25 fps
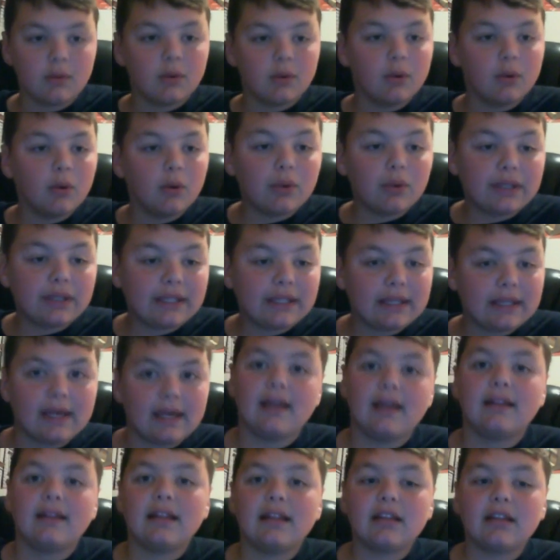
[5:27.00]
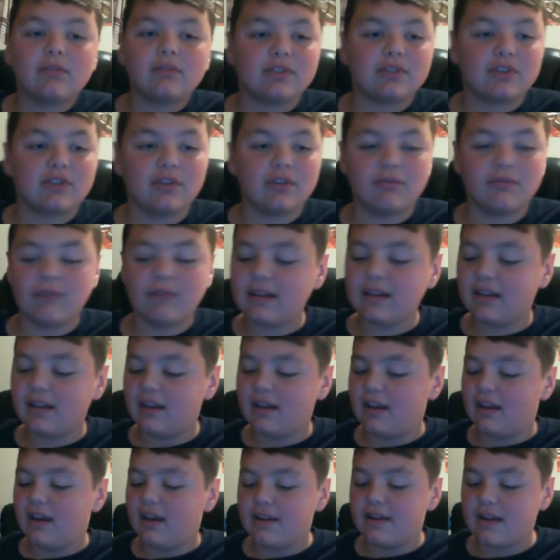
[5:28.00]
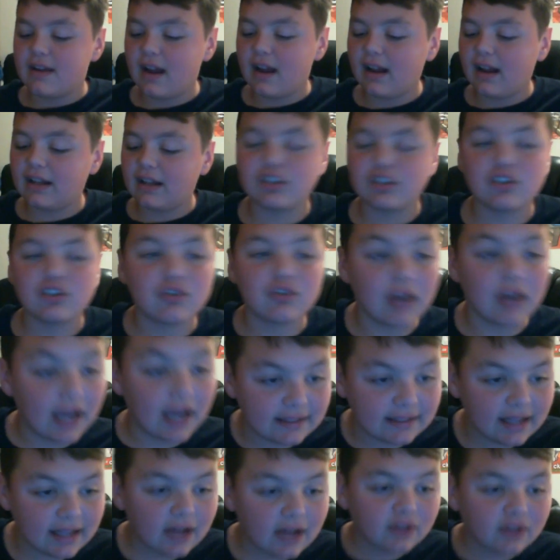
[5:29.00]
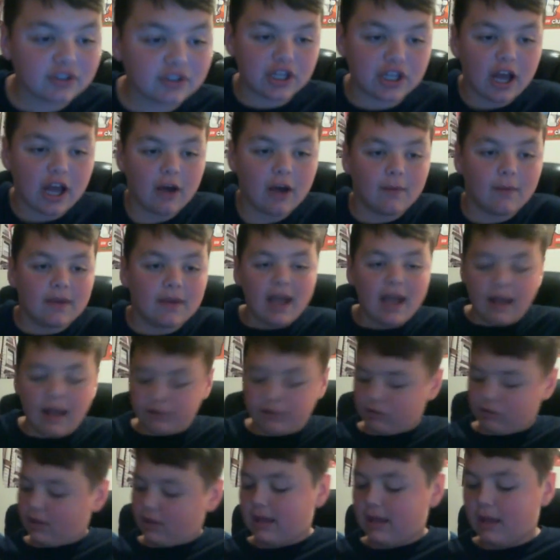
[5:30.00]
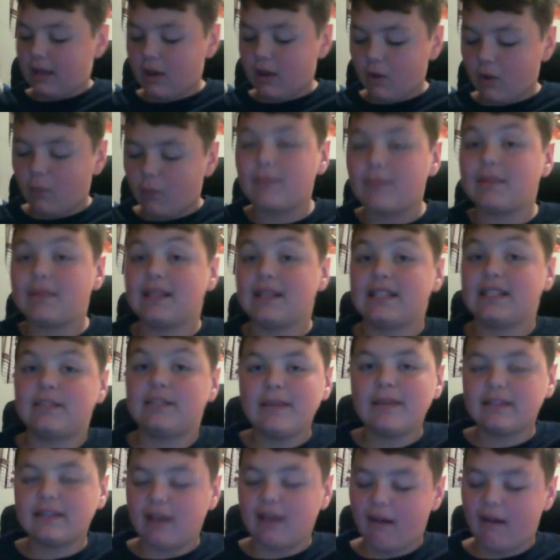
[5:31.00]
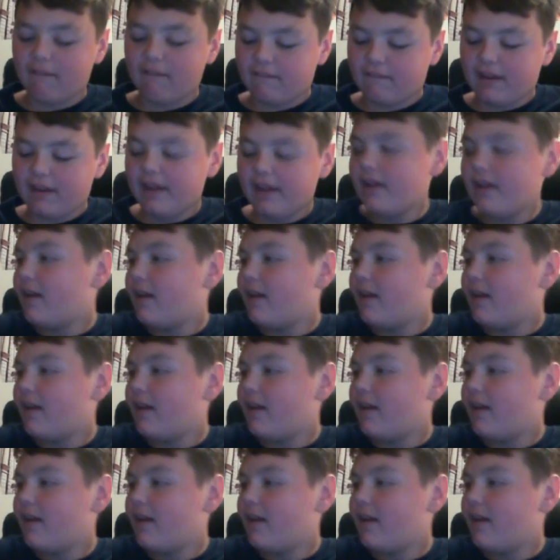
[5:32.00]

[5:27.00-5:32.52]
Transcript: Okay, that was good, right? Now let's try it out, shall we? After I wipe the spit off of it.